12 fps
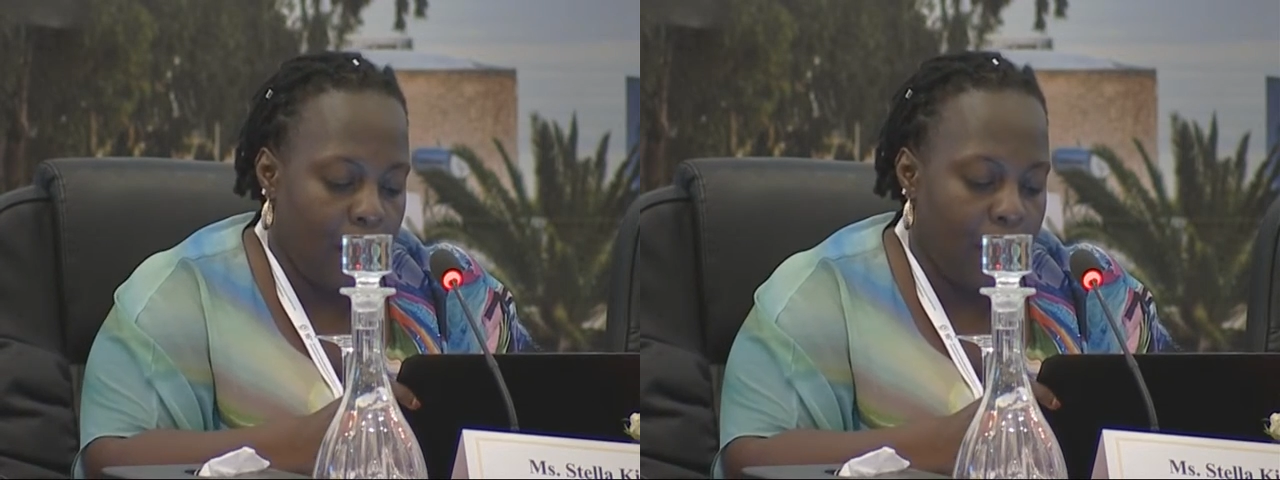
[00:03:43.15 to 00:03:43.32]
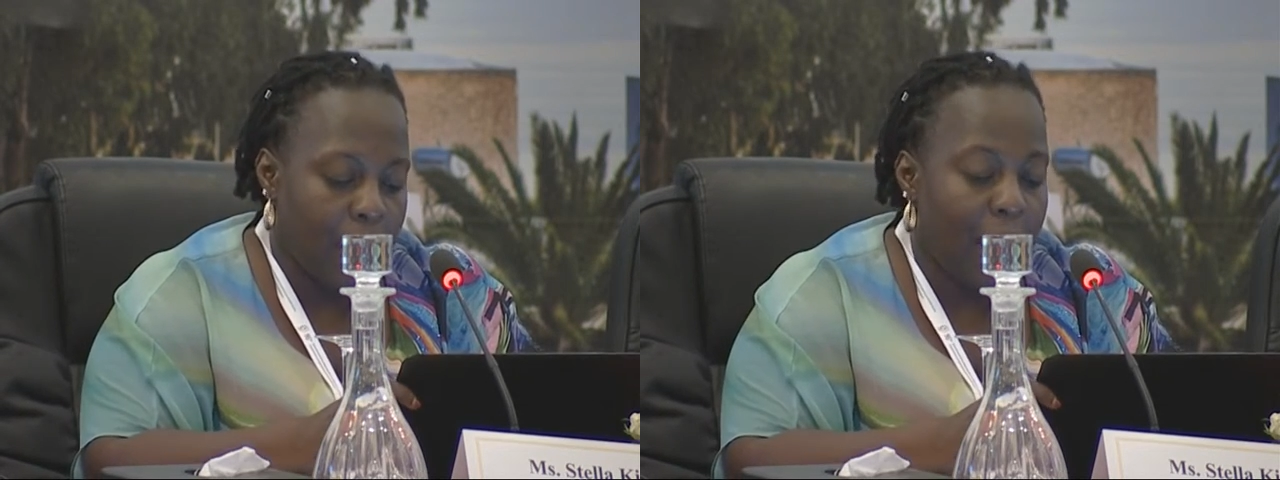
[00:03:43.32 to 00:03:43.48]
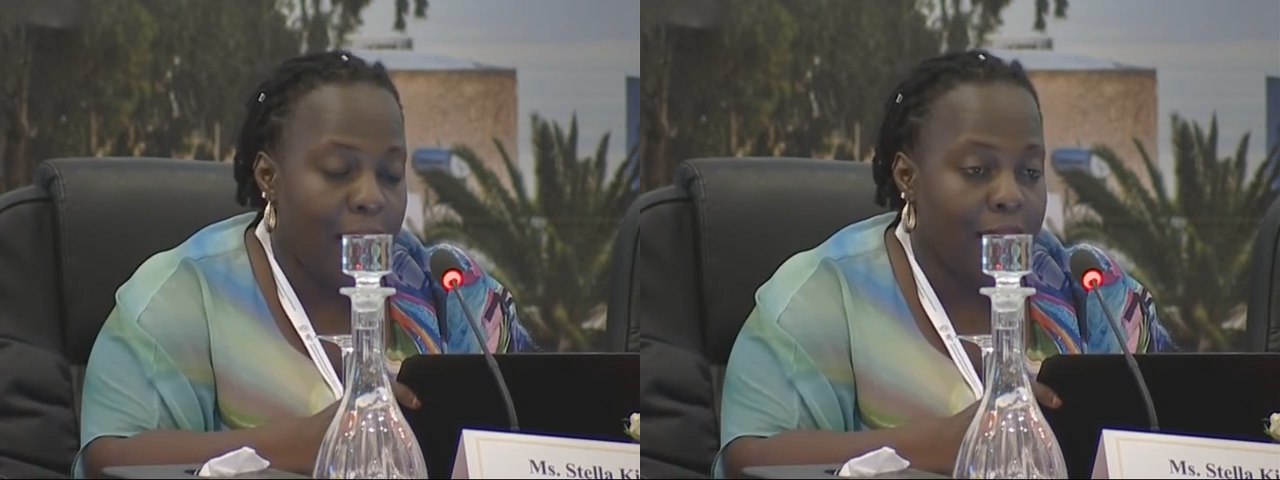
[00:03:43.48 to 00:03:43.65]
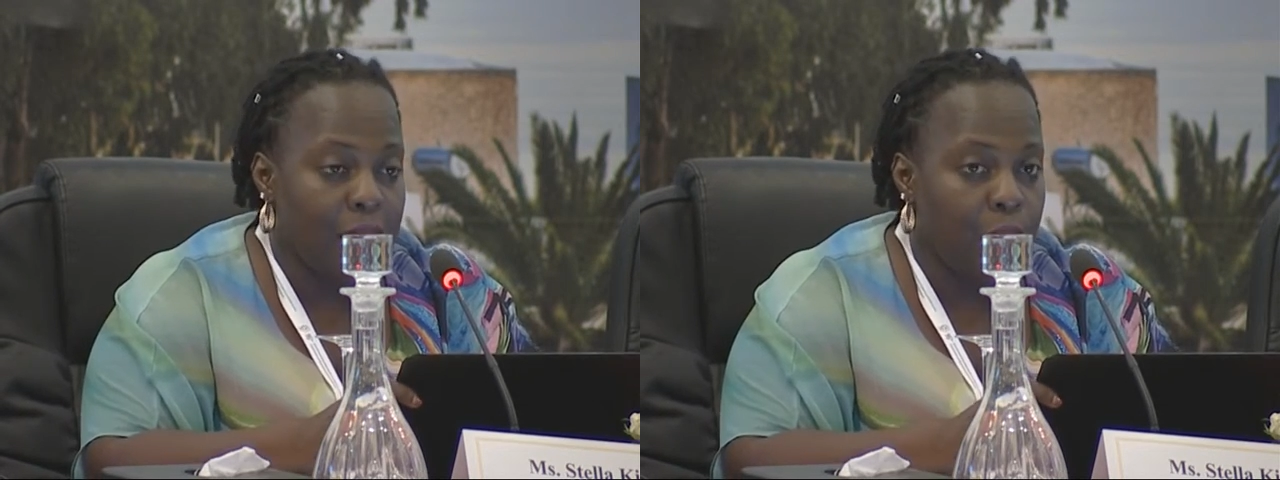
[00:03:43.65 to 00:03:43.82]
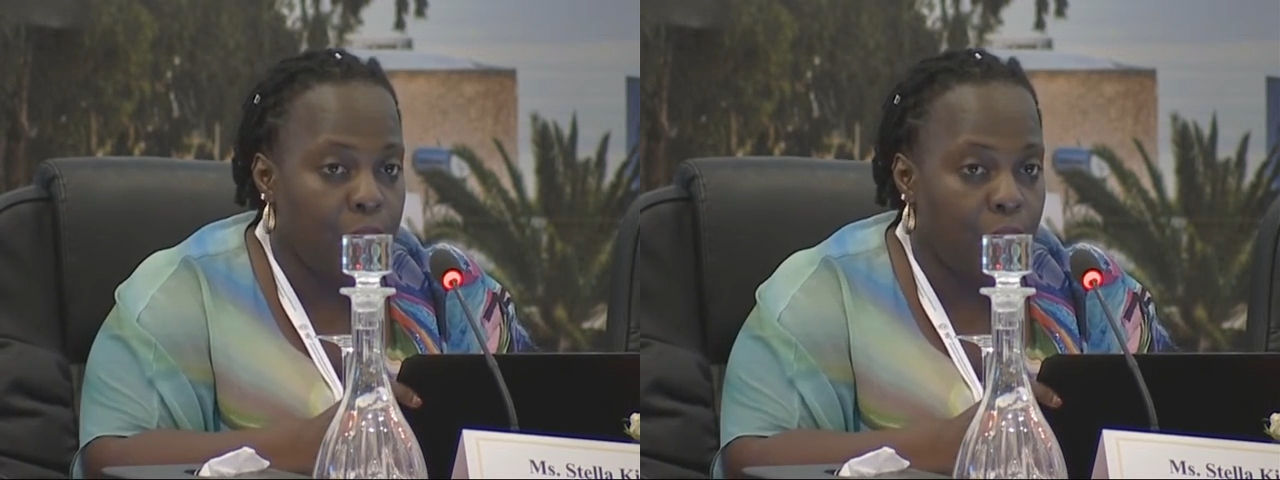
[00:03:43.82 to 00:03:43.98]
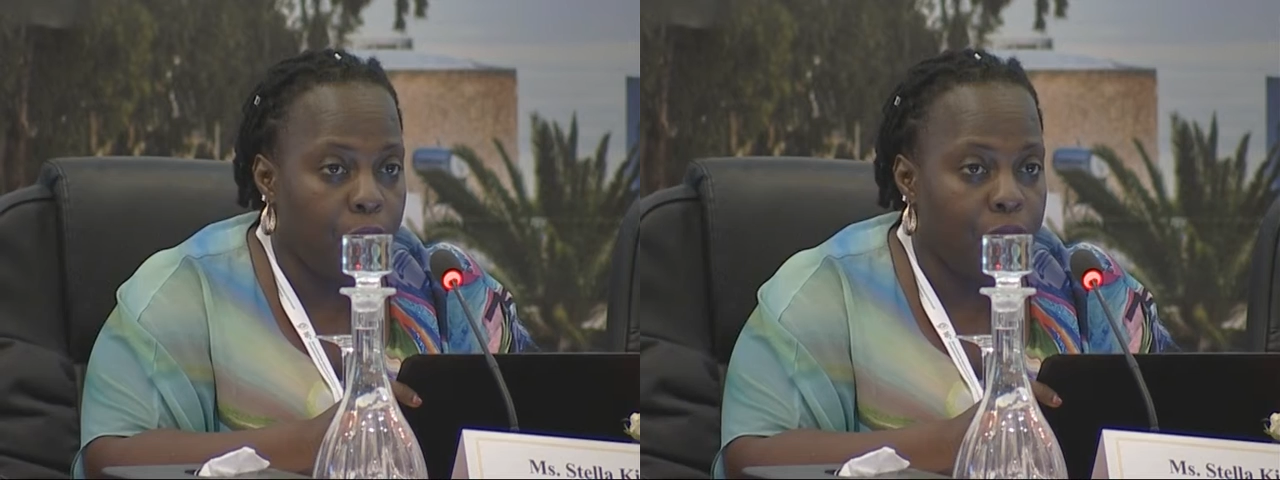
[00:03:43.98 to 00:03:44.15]
It has
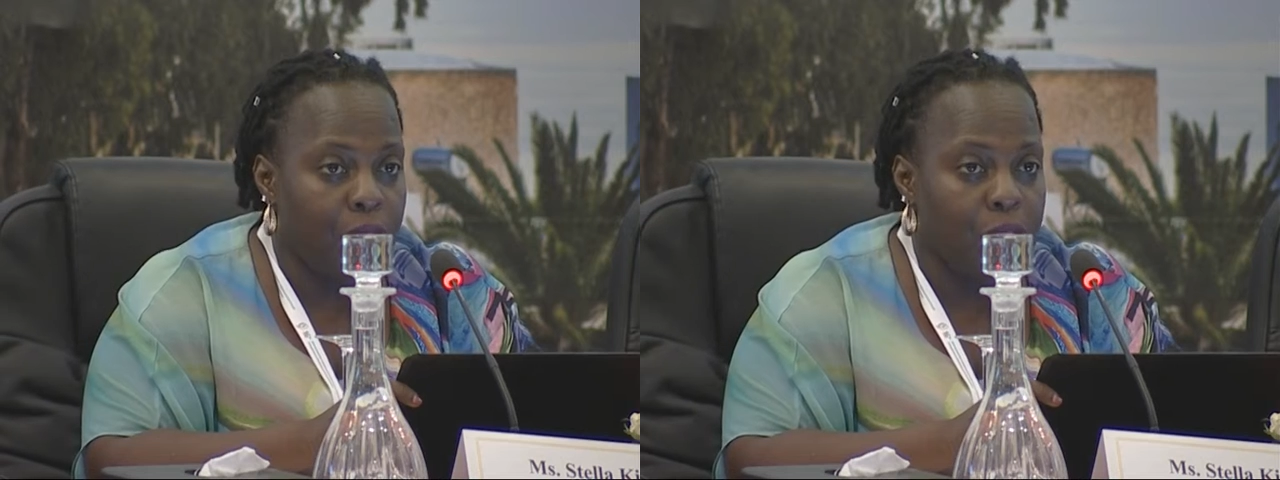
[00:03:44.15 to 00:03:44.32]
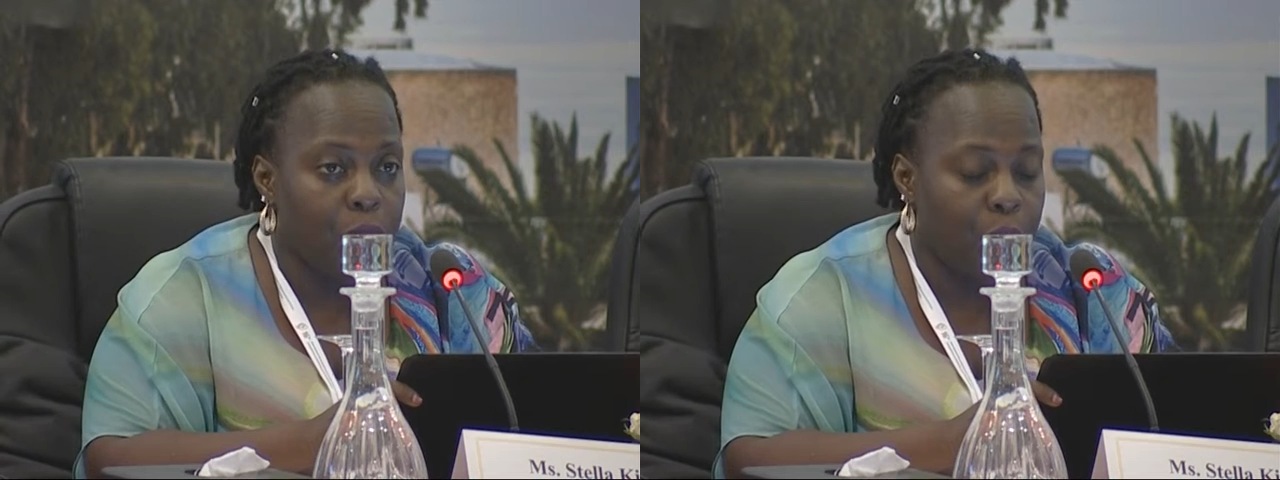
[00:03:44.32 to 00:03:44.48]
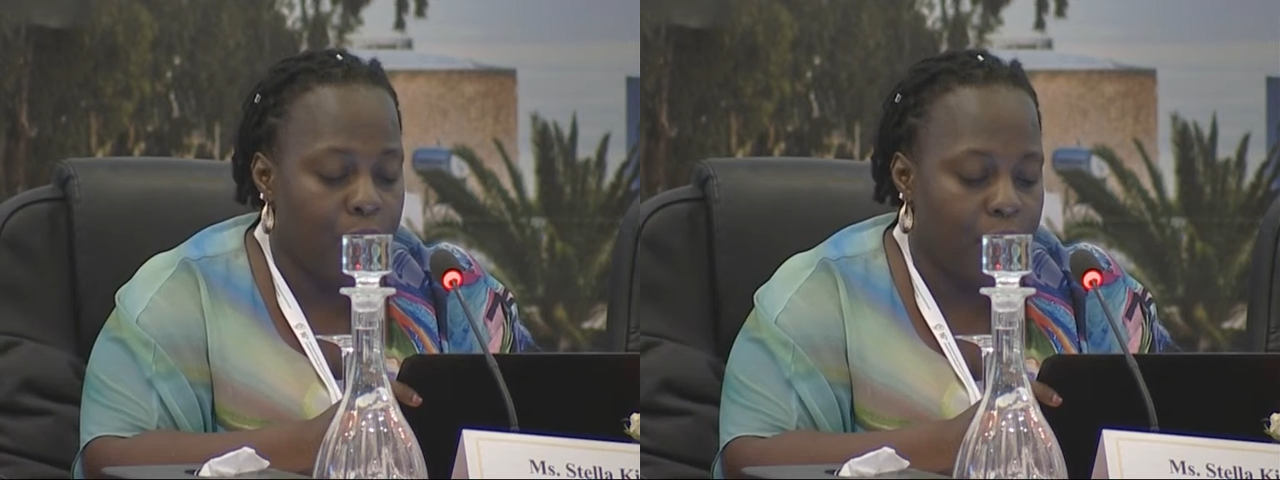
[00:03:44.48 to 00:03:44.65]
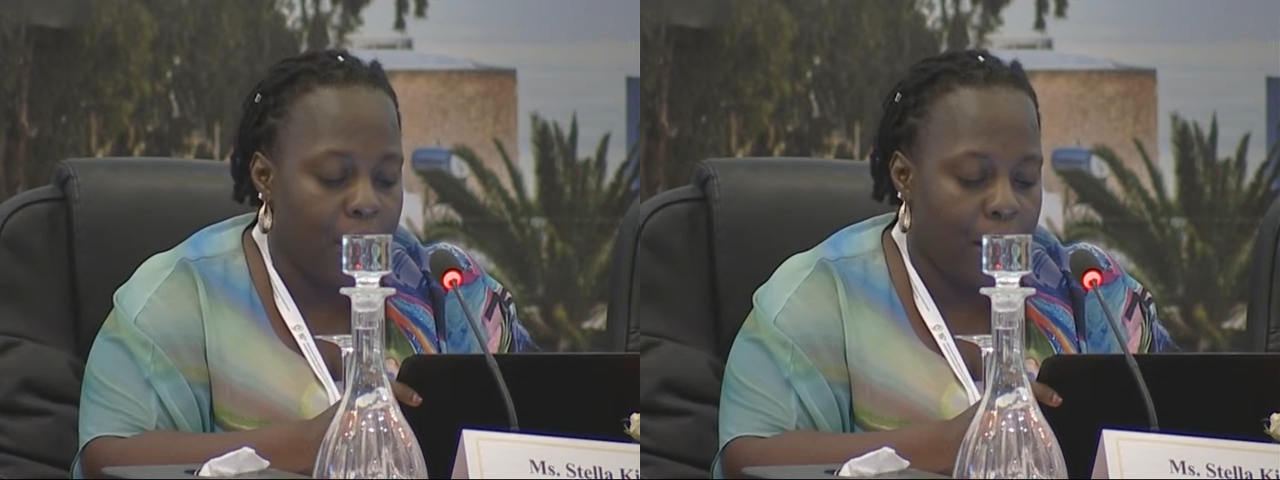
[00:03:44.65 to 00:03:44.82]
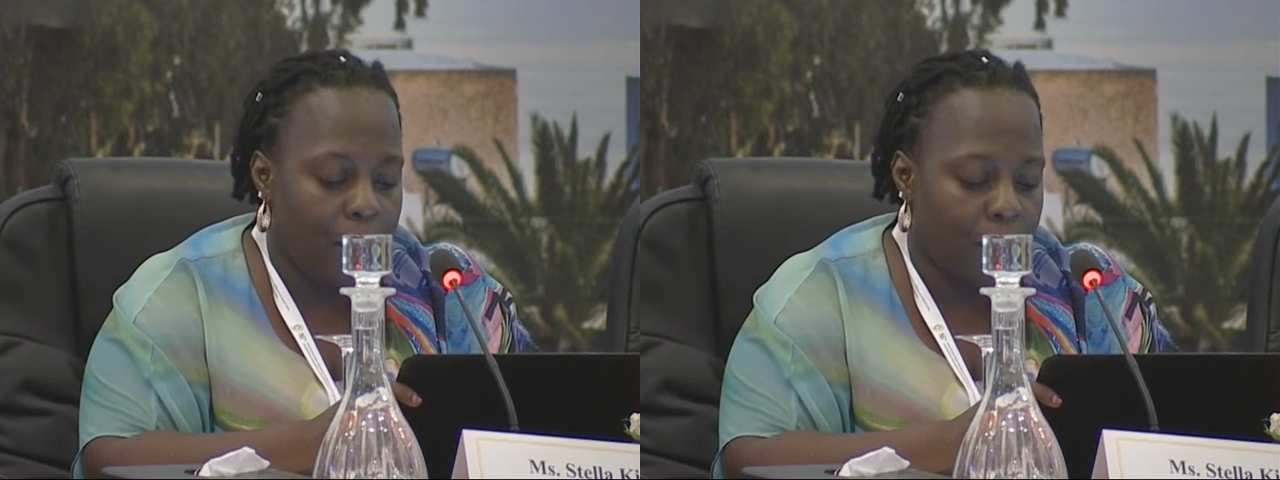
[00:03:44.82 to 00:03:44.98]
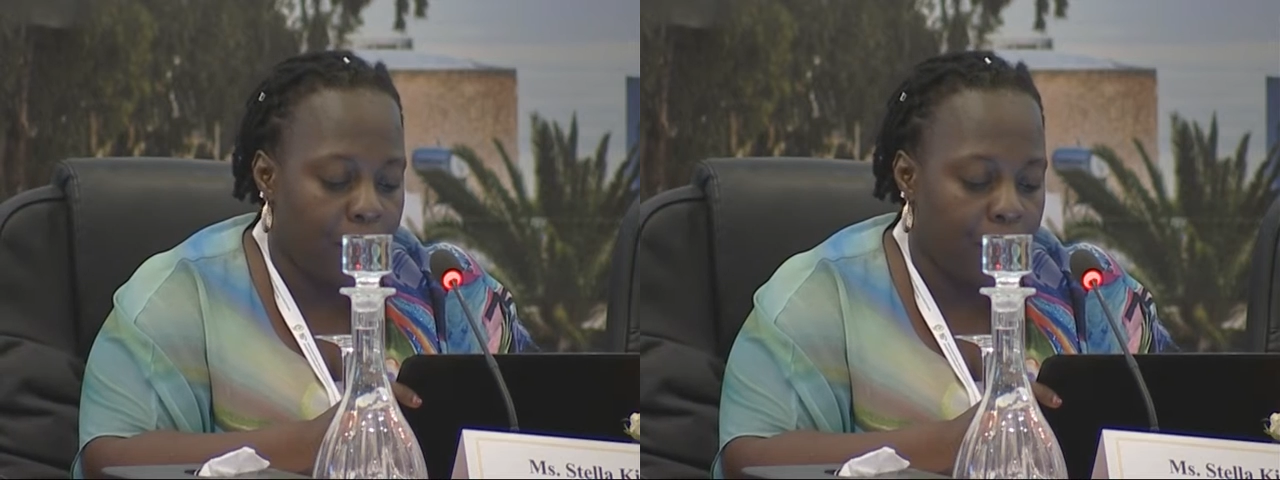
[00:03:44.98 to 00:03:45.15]
improved. There's been a